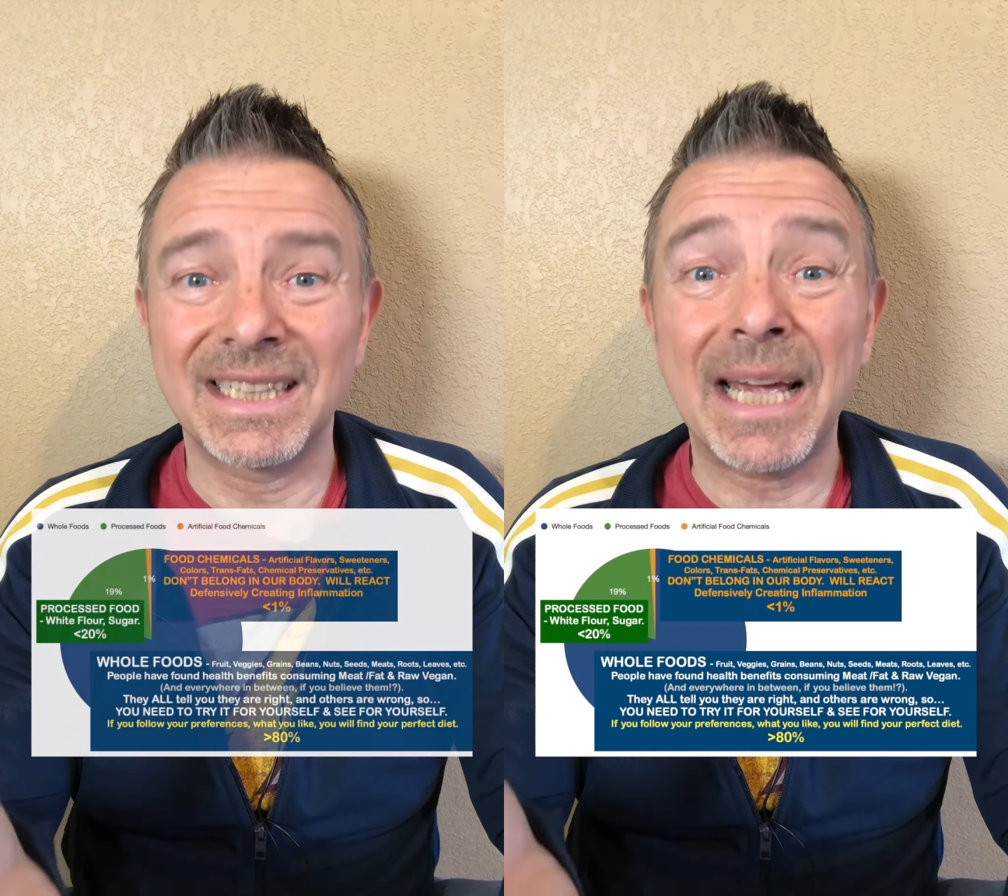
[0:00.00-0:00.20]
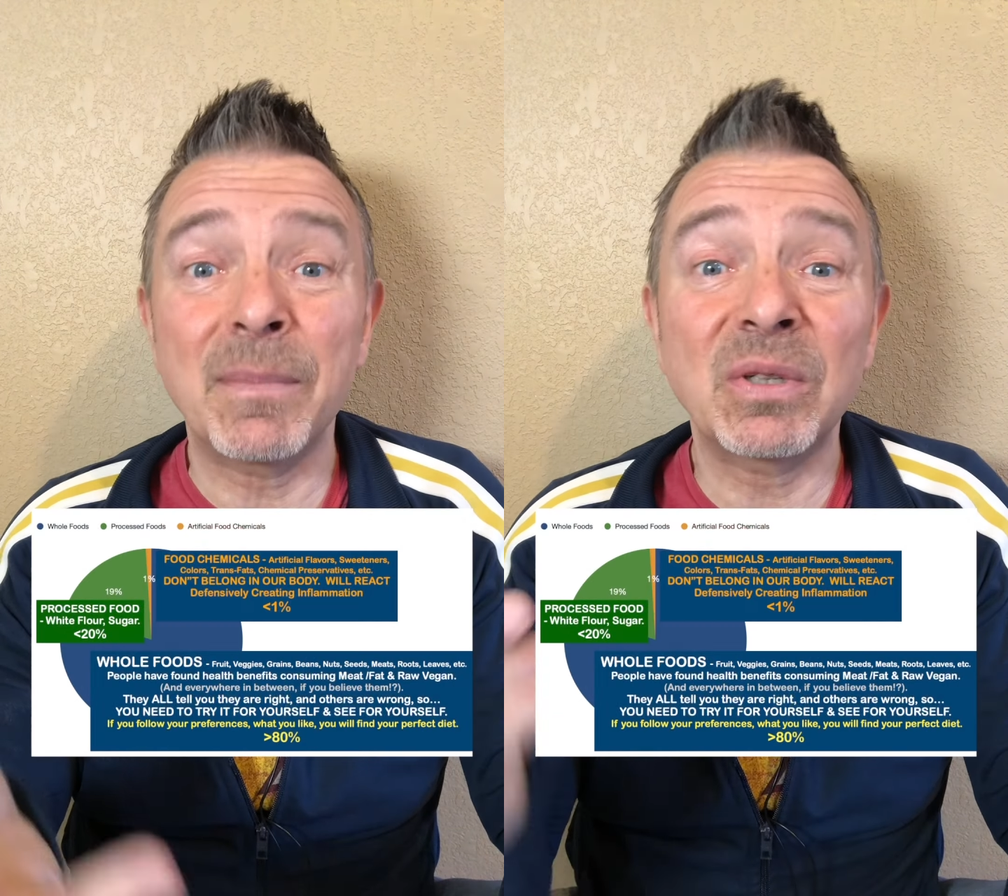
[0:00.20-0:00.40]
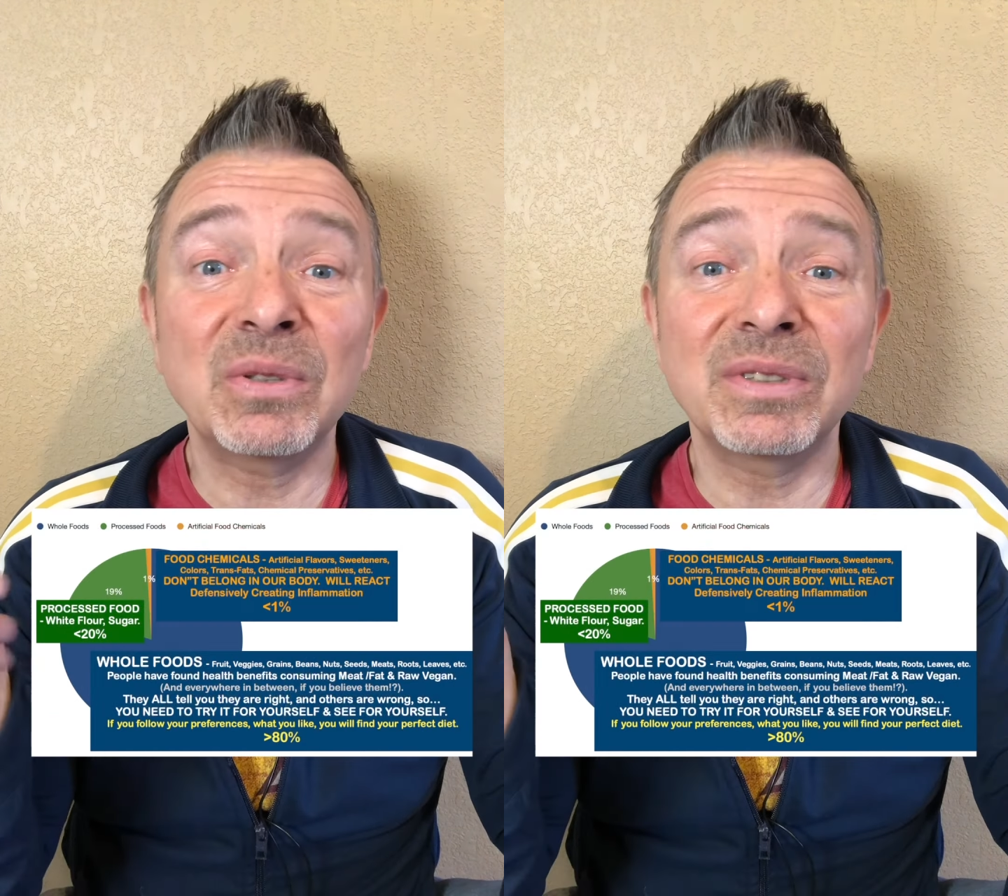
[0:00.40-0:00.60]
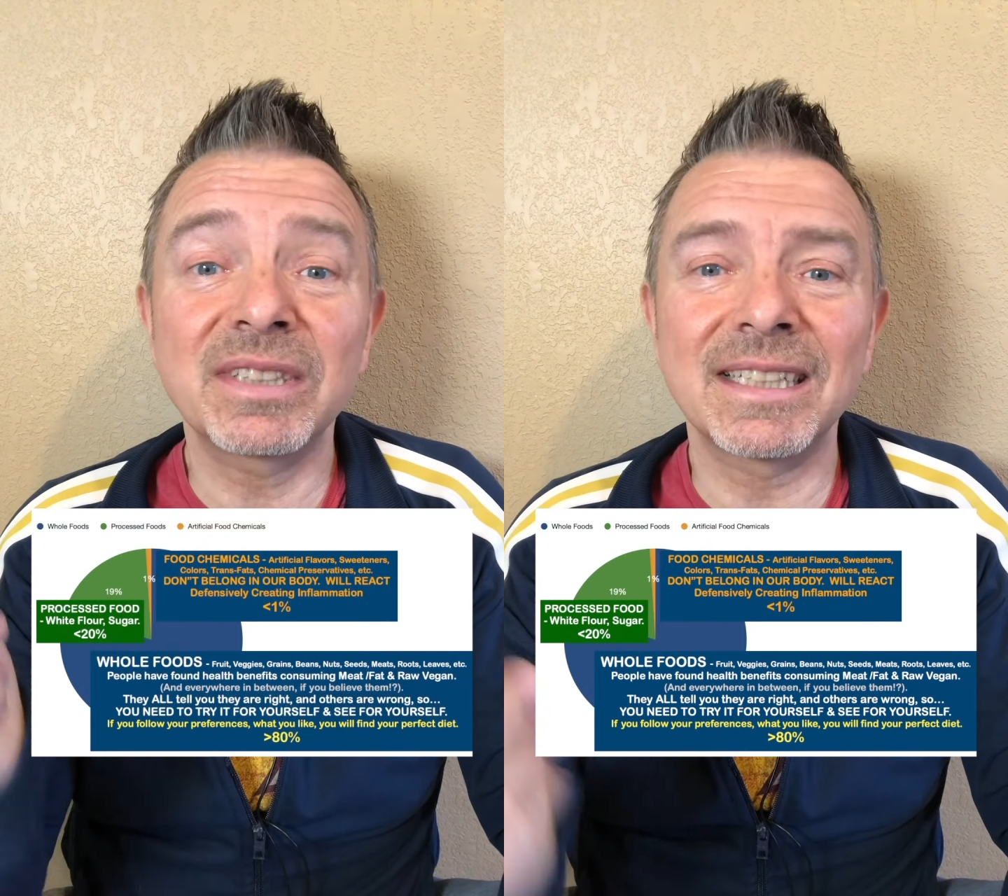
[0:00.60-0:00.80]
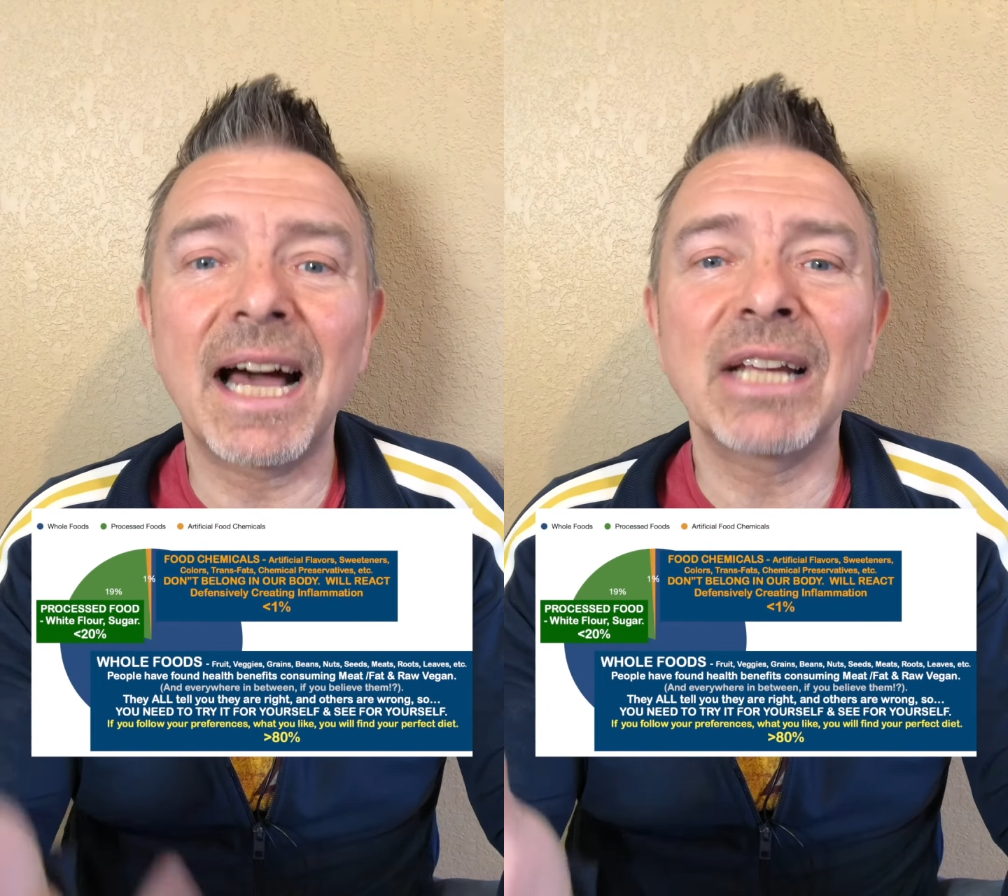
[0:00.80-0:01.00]
chemicals,
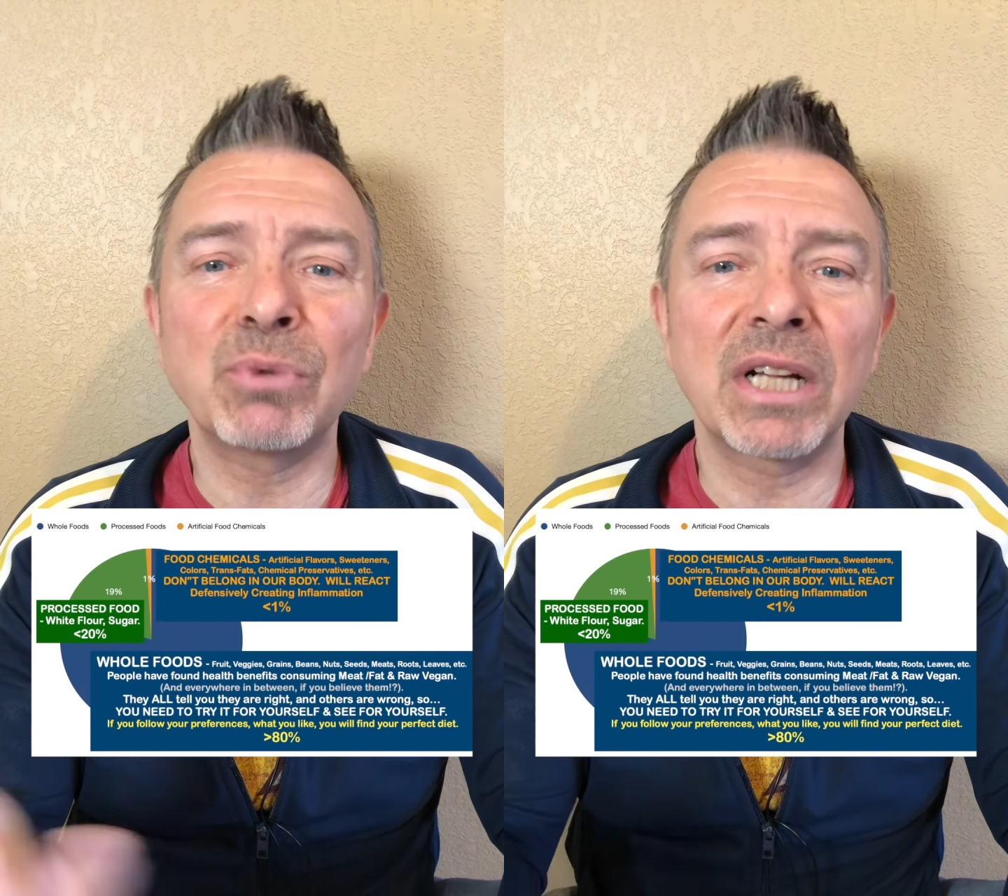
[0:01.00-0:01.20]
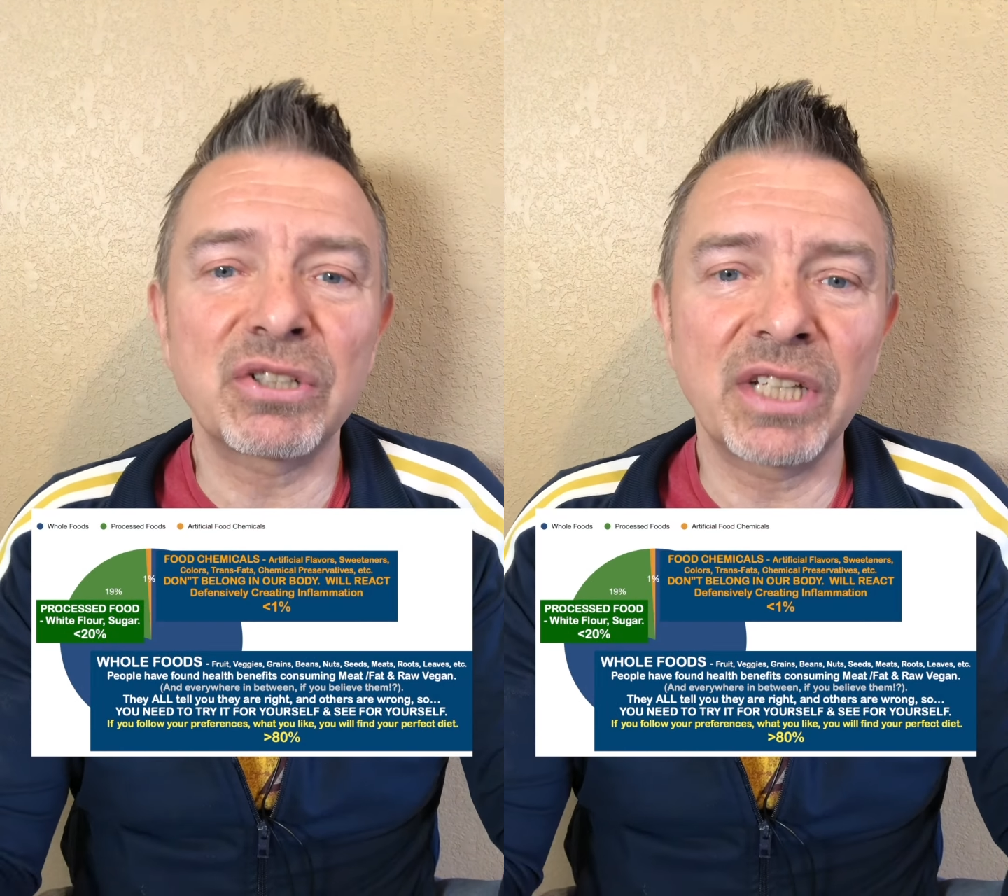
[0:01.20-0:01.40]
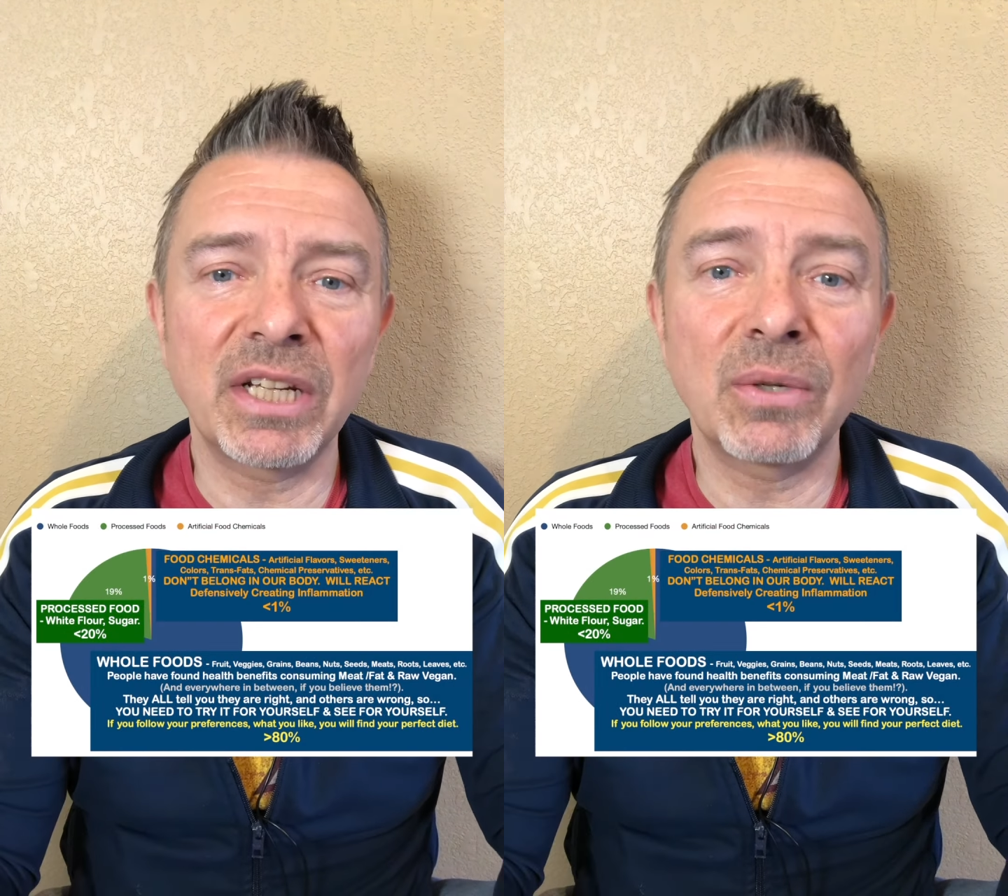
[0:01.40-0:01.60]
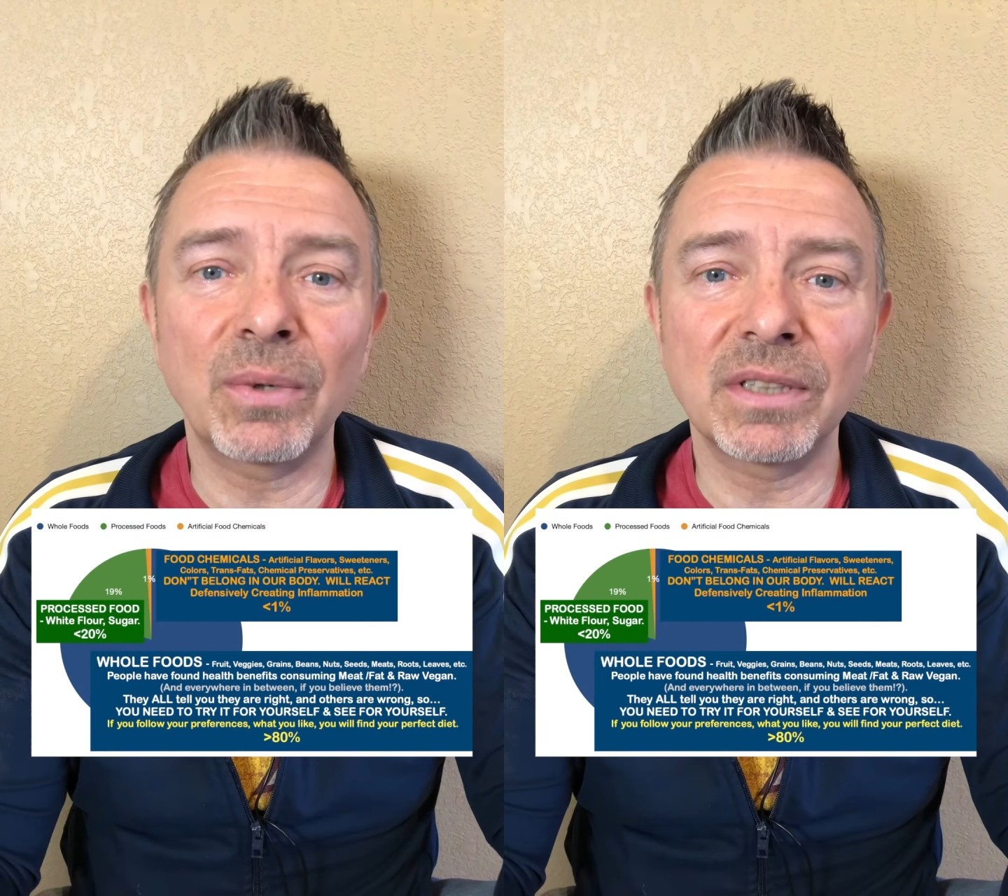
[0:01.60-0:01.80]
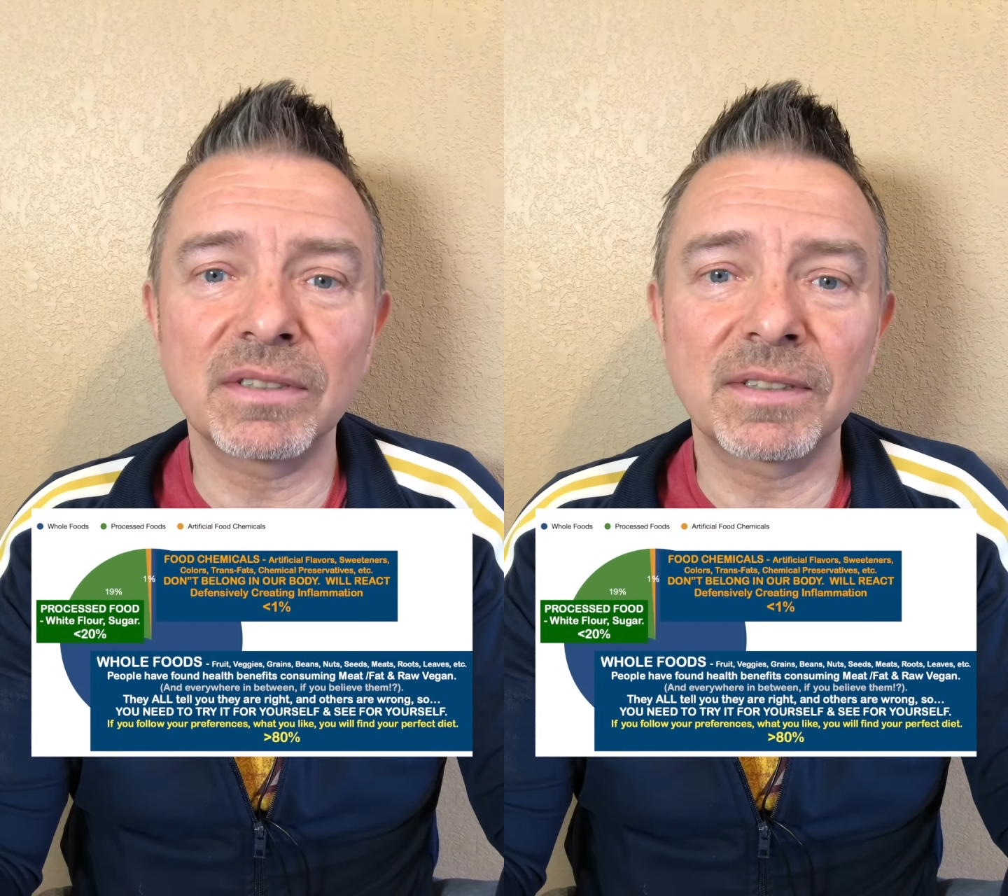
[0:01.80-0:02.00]
and hydrogenated
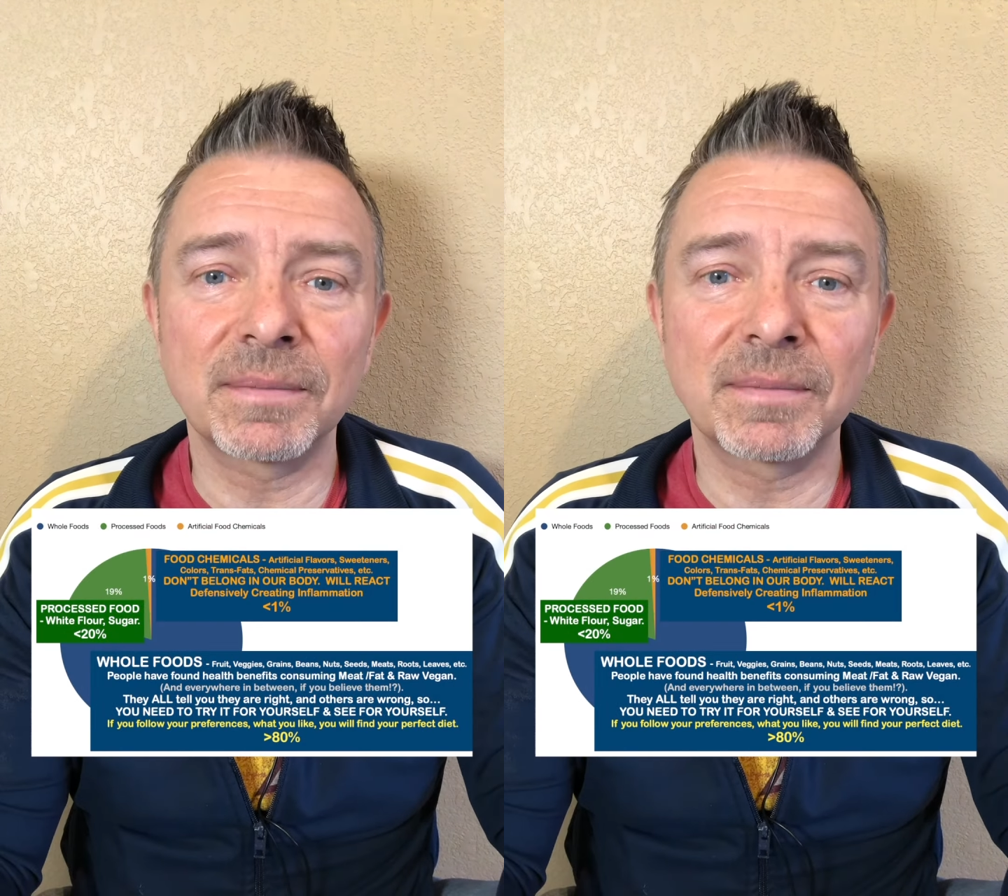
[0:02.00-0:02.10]
oils.